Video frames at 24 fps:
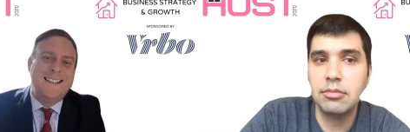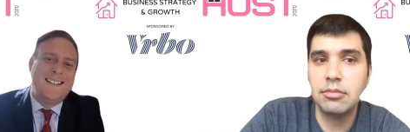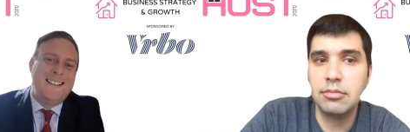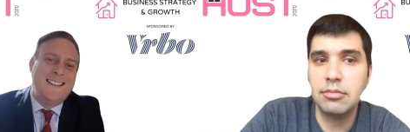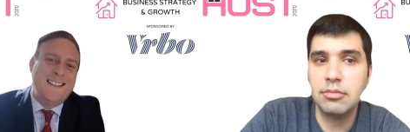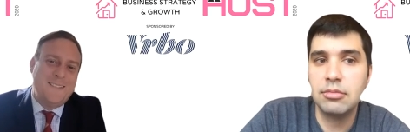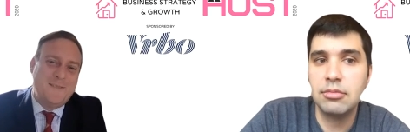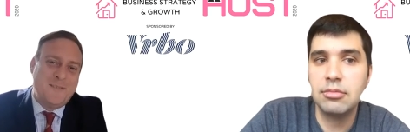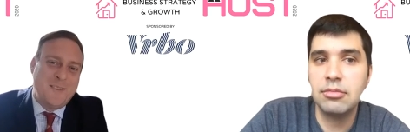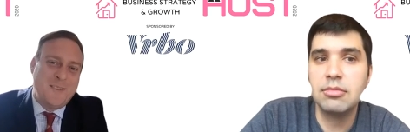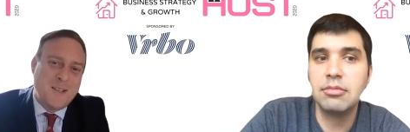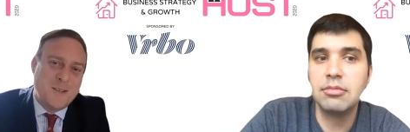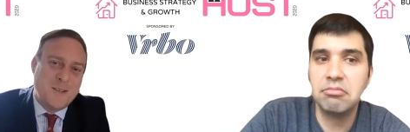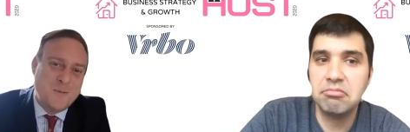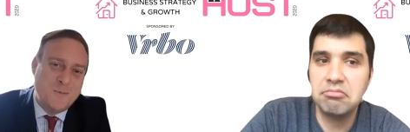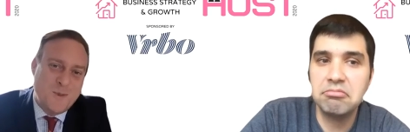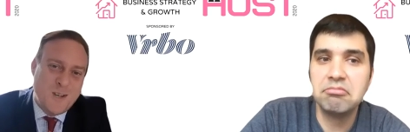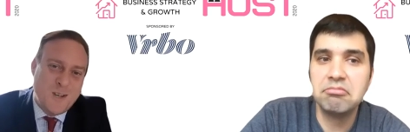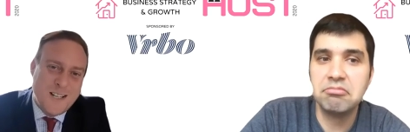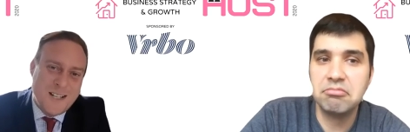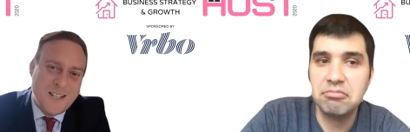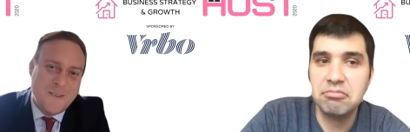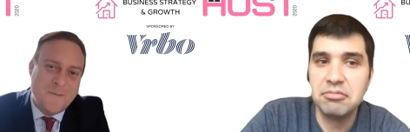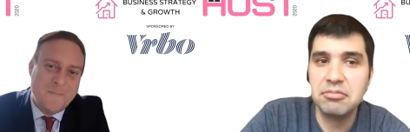Speaker 1: if you can
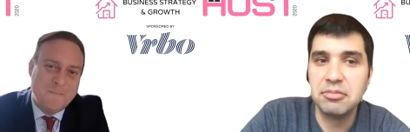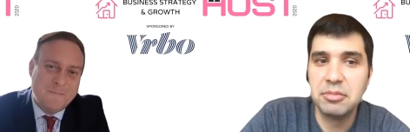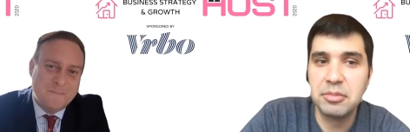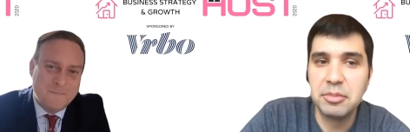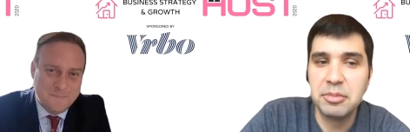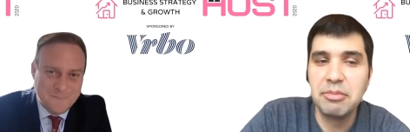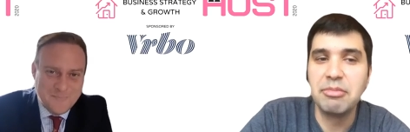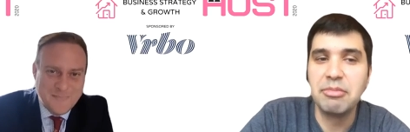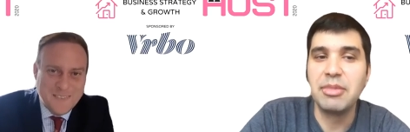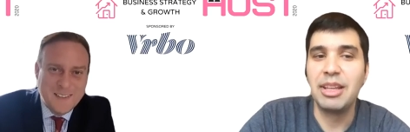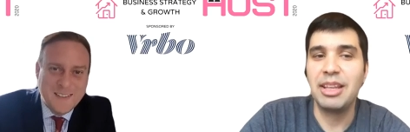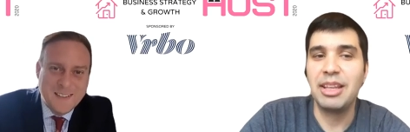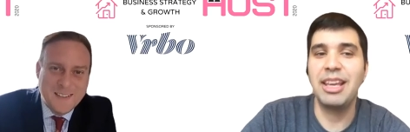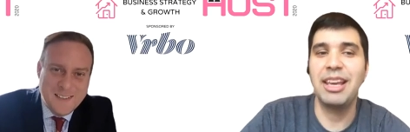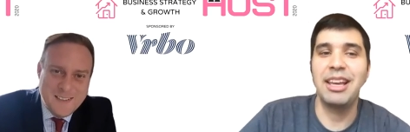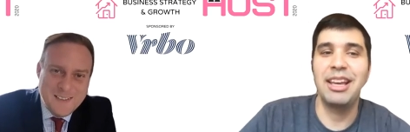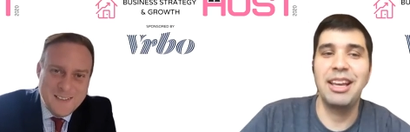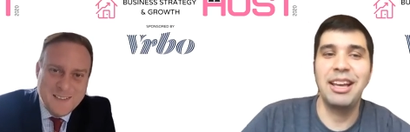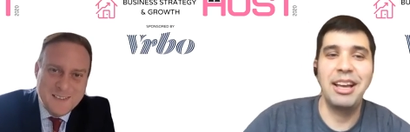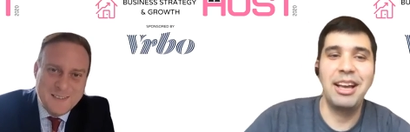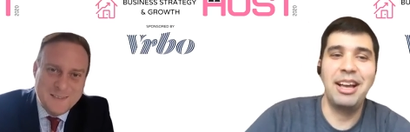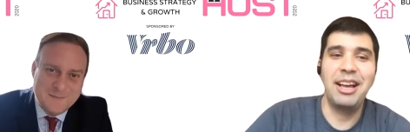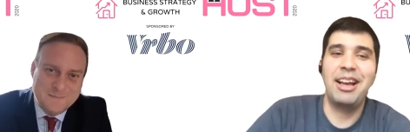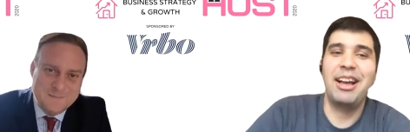wait
Speaker 2: yeah
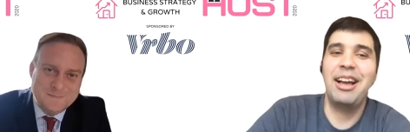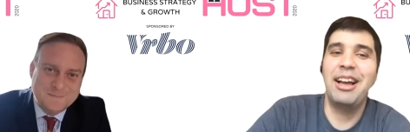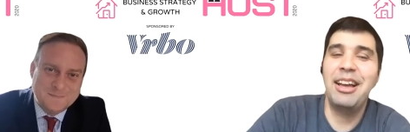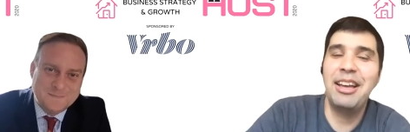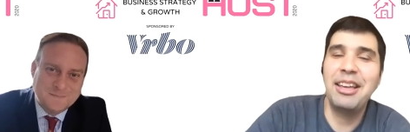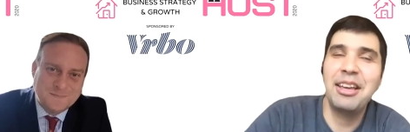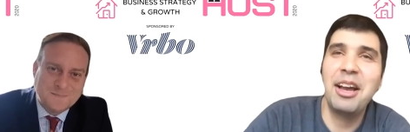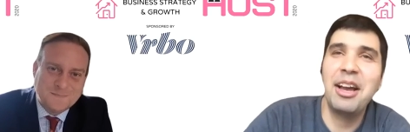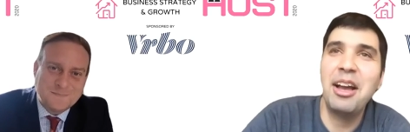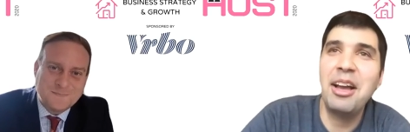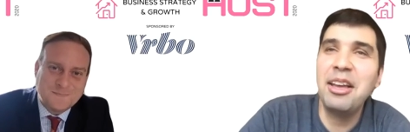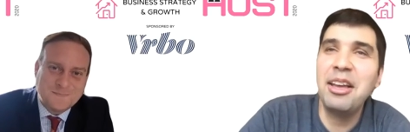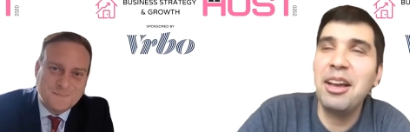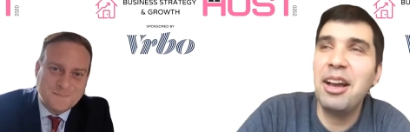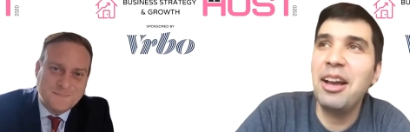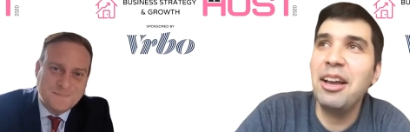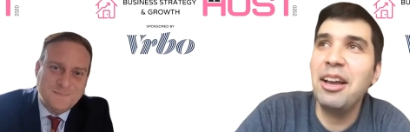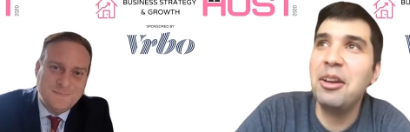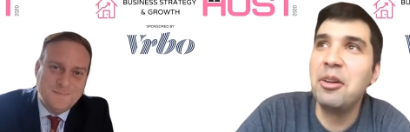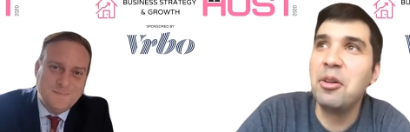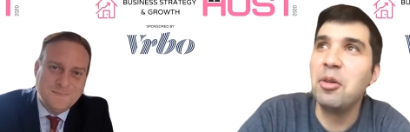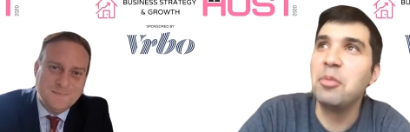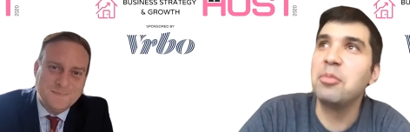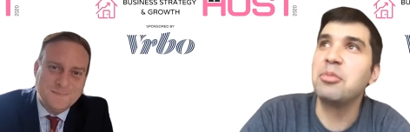I, I,
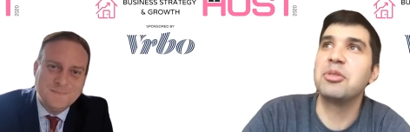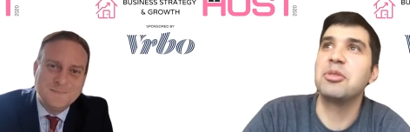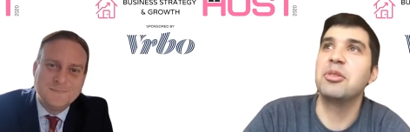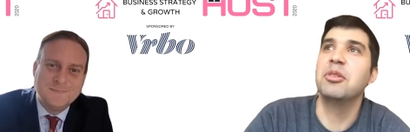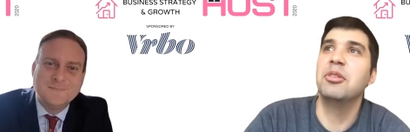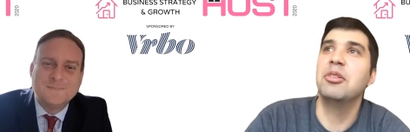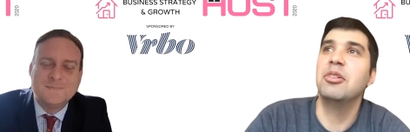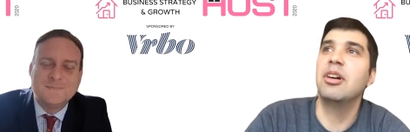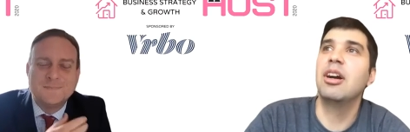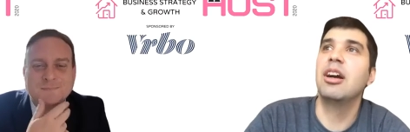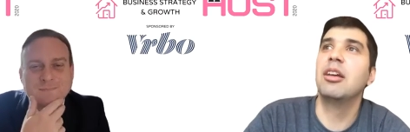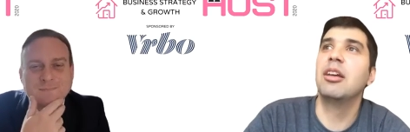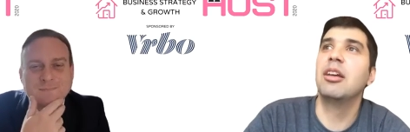I, hope so. I